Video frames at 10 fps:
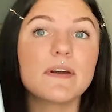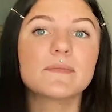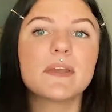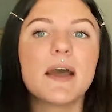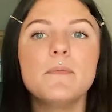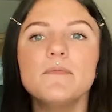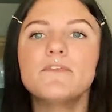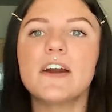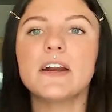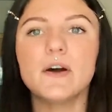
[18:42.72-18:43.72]
become
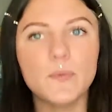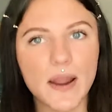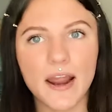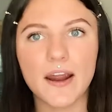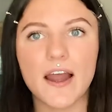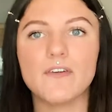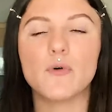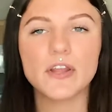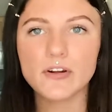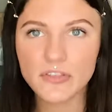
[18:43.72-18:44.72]
very aware of
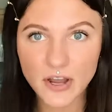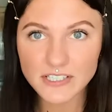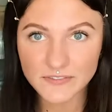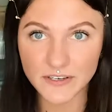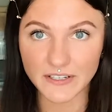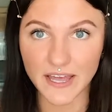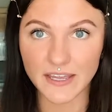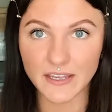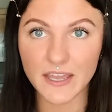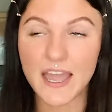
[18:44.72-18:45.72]
what your thoughts feel
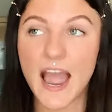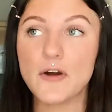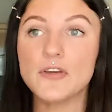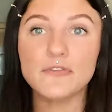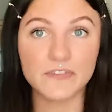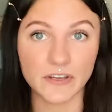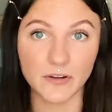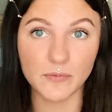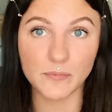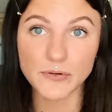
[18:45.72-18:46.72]
like, how you feel
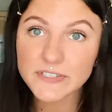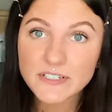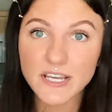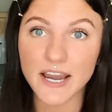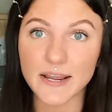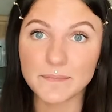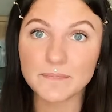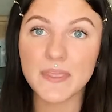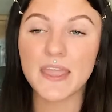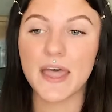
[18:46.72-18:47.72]
most of the time.
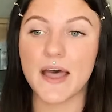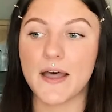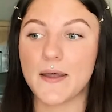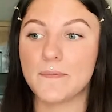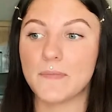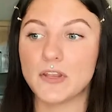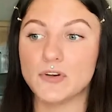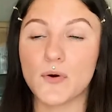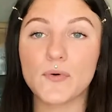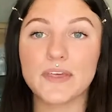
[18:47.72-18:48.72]

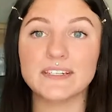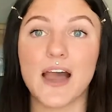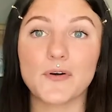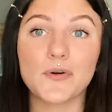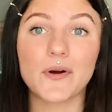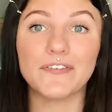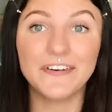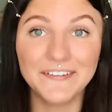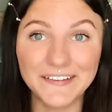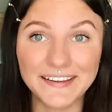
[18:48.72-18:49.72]
Know that how you are
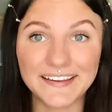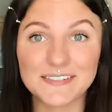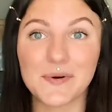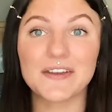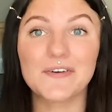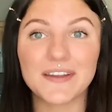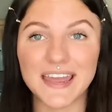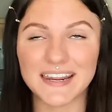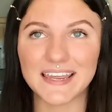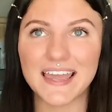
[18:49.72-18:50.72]
feeling is what you are
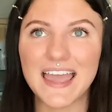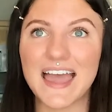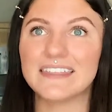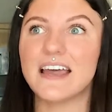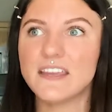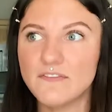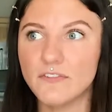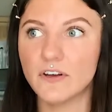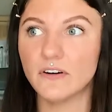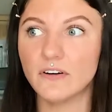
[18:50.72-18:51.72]
getting, and that can
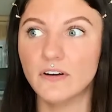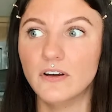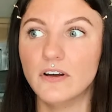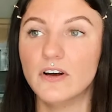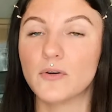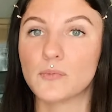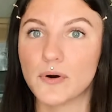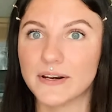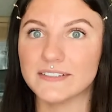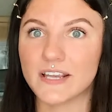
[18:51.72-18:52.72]
feel
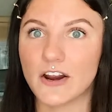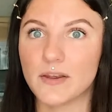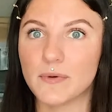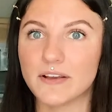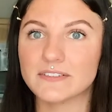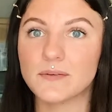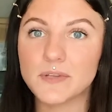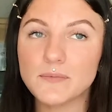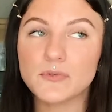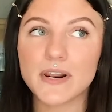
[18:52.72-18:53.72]
pretty scary, because
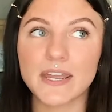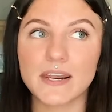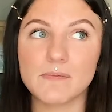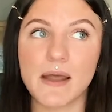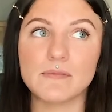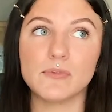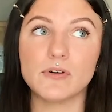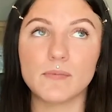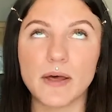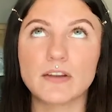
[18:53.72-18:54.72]
sometimes when I get in a bad mood,
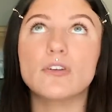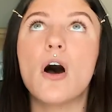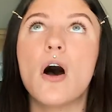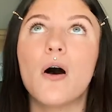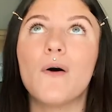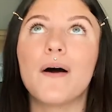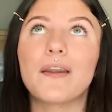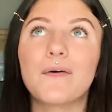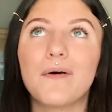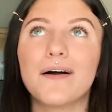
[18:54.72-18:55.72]
I'm like, no, I
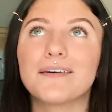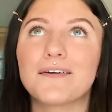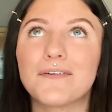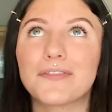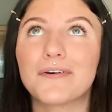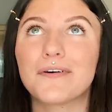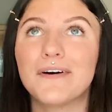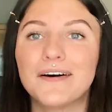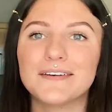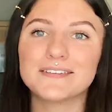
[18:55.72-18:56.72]
don't want to go through
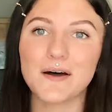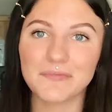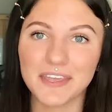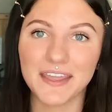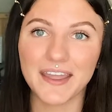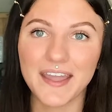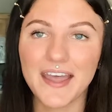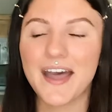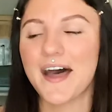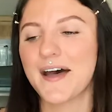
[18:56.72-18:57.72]
something.
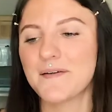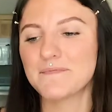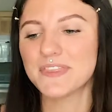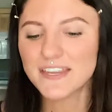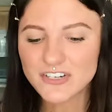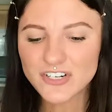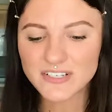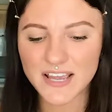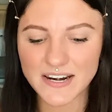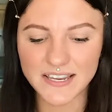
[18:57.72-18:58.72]
But then you
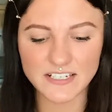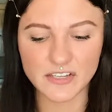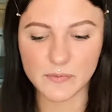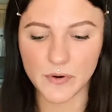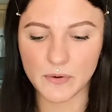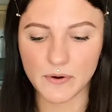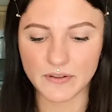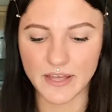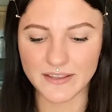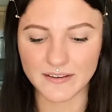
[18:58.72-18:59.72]
just kind of get to the point where
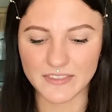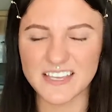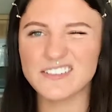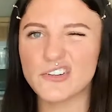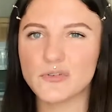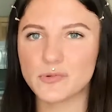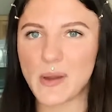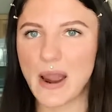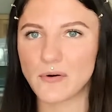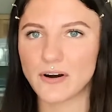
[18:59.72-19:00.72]
like things lose
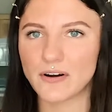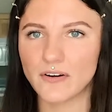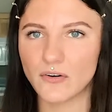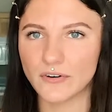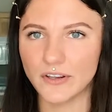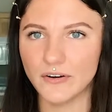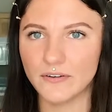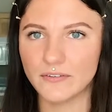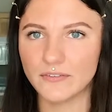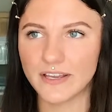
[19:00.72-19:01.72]
power over you.
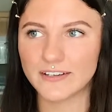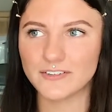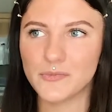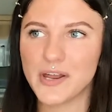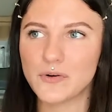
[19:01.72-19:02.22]
Like, no matter